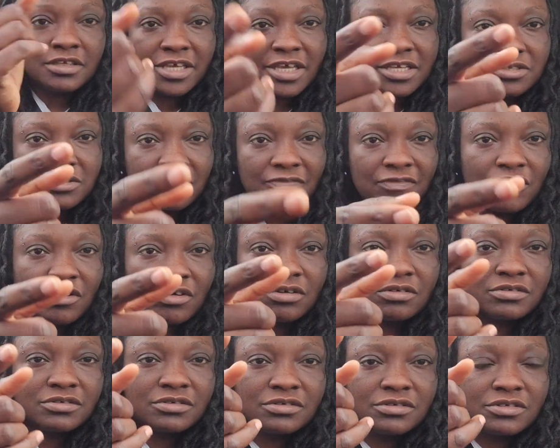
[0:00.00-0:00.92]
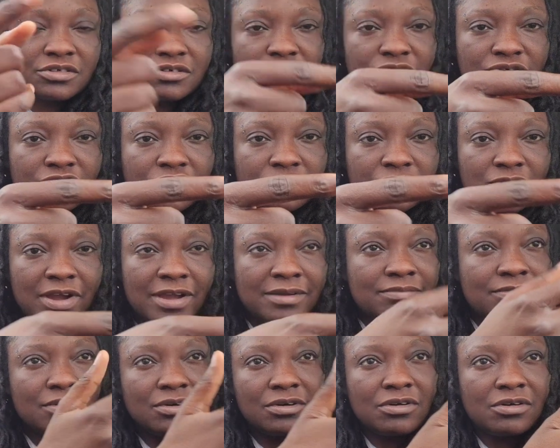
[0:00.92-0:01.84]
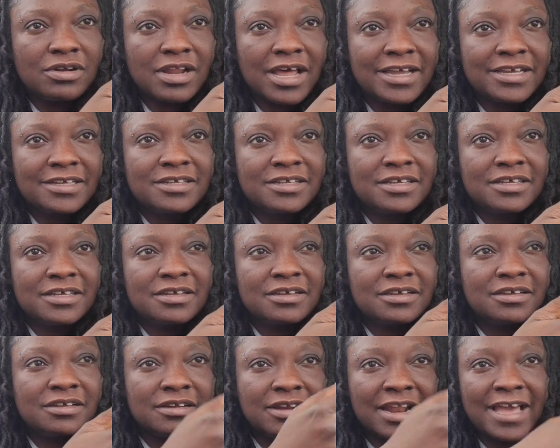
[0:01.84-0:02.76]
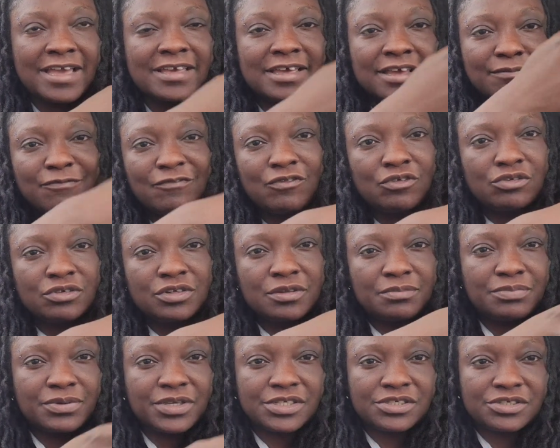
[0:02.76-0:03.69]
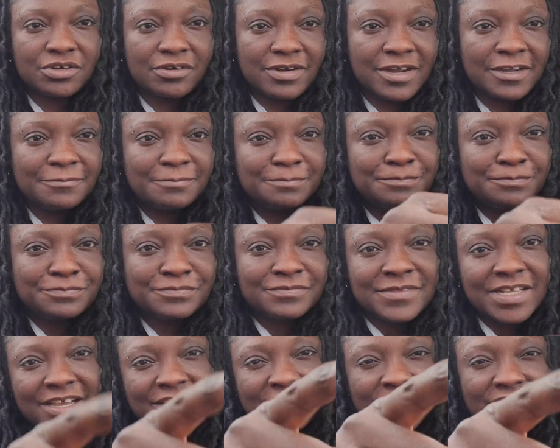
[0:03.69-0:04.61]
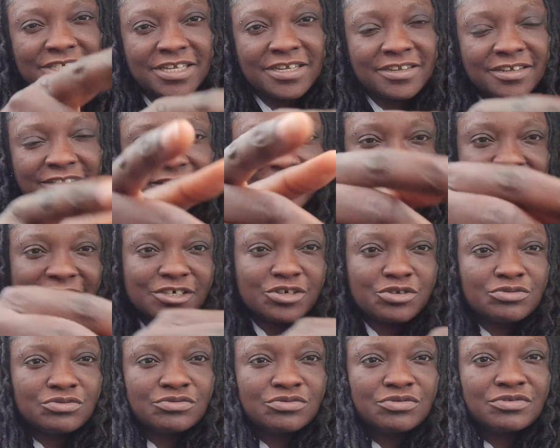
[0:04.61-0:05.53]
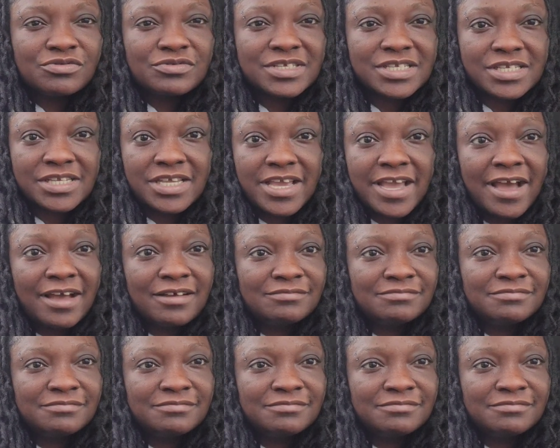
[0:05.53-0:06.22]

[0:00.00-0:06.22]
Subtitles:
case you've not, you know, subscribe or like and follow the page, all right? And share. Thank you. See ya.